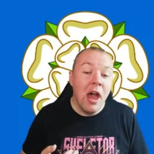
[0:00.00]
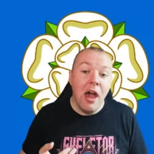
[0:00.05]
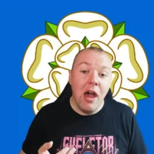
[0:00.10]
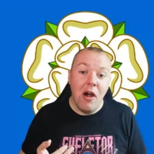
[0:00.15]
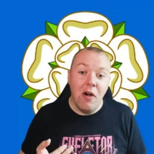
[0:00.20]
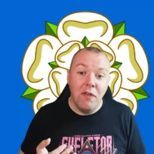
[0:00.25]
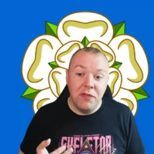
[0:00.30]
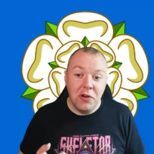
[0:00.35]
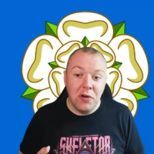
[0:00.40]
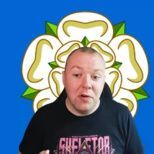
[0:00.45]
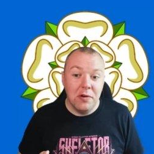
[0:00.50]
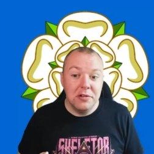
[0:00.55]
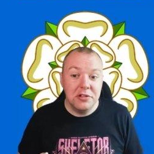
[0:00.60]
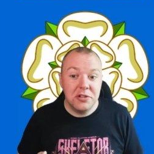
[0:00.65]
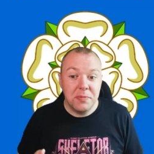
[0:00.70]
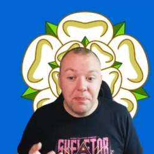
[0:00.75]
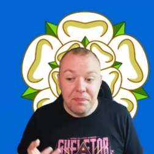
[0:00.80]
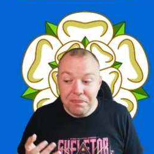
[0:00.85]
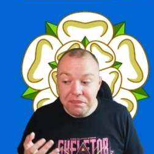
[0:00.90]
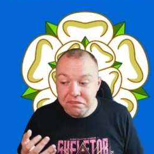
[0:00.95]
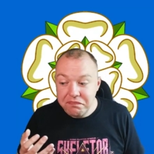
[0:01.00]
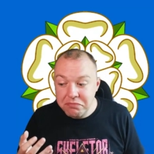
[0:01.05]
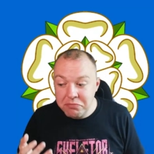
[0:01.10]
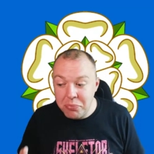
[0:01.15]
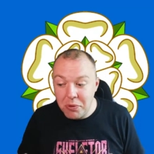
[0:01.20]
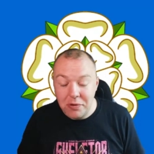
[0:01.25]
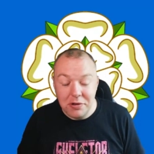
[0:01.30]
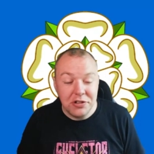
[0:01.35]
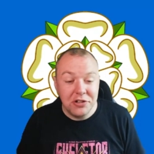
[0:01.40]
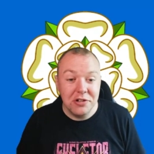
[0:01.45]
Of course,
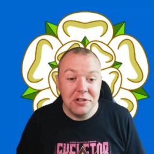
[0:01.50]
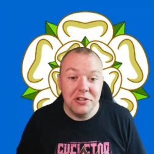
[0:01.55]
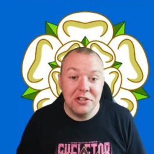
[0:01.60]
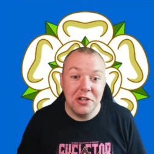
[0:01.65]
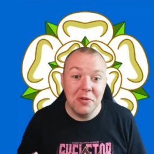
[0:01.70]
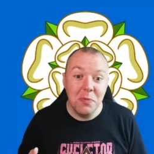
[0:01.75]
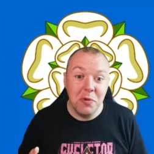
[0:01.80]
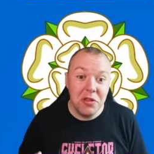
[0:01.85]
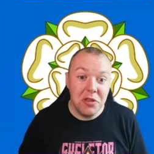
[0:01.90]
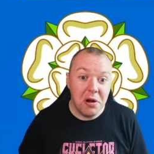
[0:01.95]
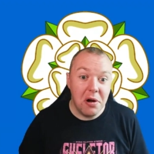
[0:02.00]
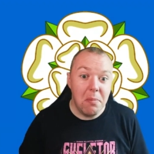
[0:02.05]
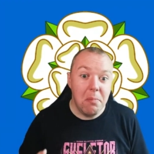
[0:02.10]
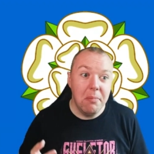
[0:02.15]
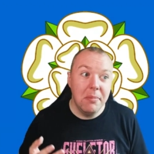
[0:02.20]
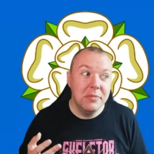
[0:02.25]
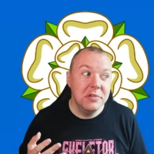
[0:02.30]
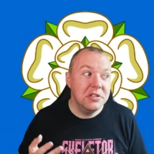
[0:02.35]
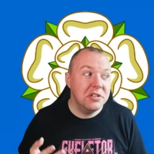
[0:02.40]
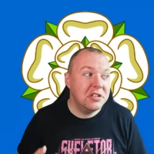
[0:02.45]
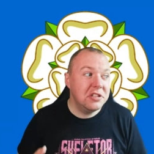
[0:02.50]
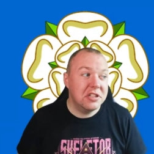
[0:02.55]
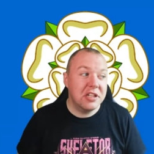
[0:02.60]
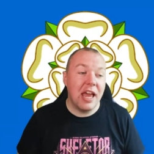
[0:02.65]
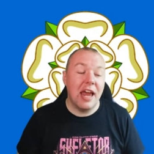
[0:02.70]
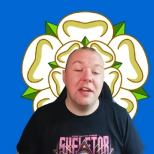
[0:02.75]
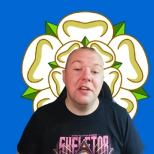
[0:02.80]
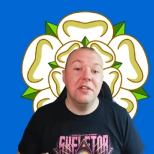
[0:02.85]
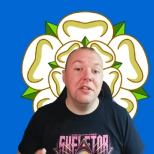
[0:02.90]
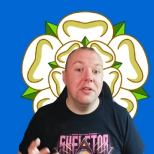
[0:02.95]
Boris Johnson, with
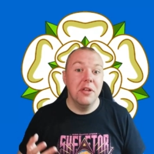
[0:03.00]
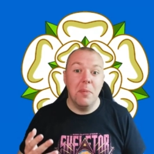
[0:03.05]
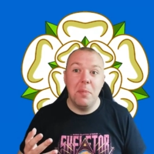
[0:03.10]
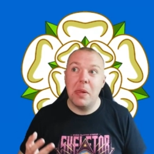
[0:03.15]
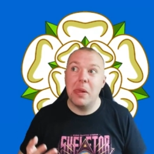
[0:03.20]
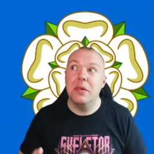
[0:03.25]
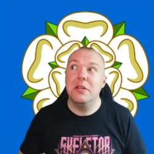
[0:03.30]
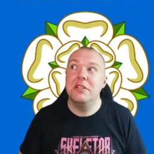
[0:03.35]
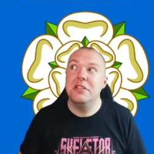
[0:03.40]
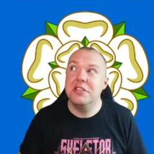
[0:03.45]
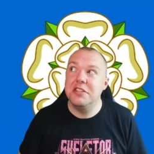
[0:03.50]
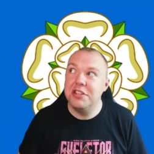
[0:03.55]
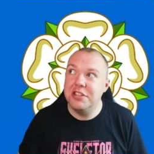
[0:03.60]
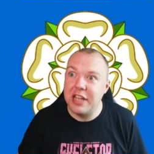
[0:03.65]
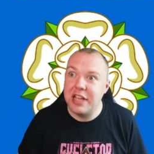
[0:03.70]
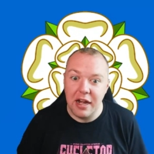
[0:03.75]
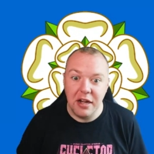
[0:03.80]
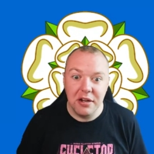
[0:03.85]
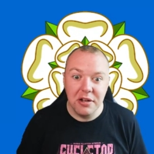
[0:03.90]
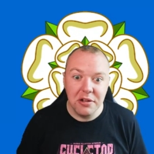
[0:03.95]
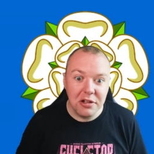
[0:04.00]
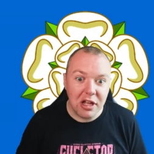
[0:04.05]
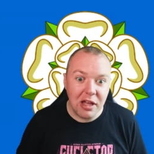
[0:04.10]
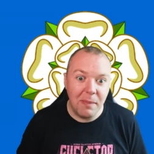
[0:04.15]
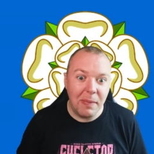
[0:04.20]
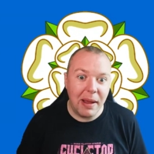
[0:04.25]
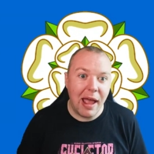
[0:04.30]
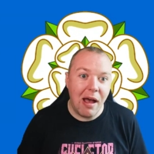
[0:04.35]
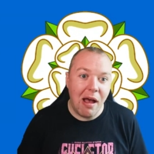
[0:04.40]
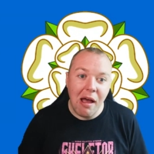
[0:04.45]
scandal upon scandal
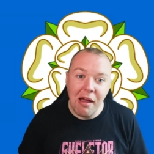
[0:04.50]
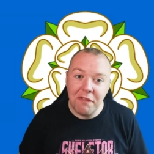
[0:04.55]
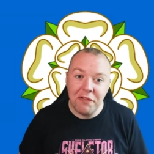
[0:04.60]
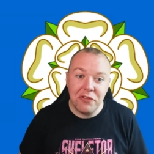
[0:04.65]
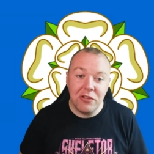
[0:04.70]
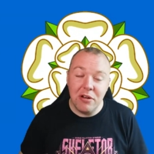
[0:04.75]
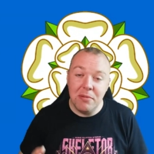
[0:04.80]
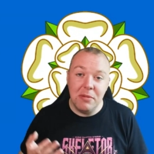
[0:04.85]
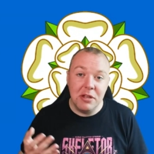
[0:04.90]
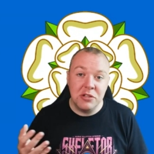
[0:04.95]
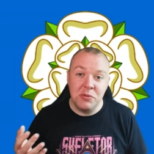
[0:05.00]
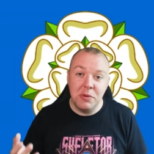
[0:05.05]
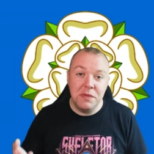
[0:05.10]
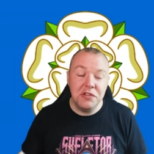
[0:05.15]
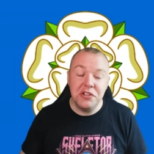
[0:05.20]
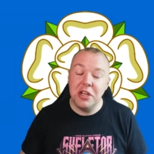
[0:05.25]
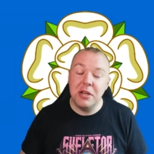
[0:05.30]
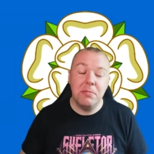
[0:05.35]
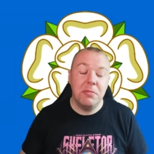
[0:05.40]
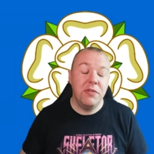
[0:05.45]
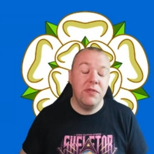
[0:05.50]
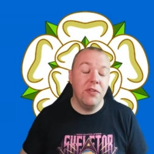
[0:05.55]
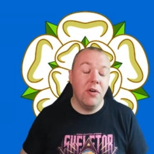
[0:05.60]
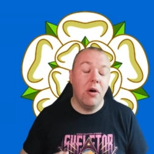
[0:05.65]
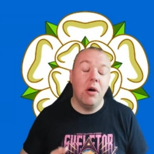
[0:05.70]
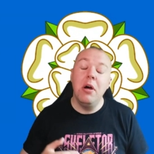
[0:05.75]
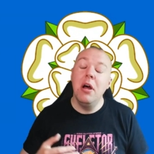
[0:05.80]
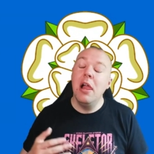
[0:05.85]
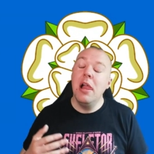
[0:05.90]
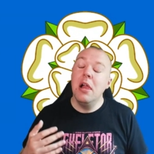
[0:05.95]
coming out after him, as we've said before,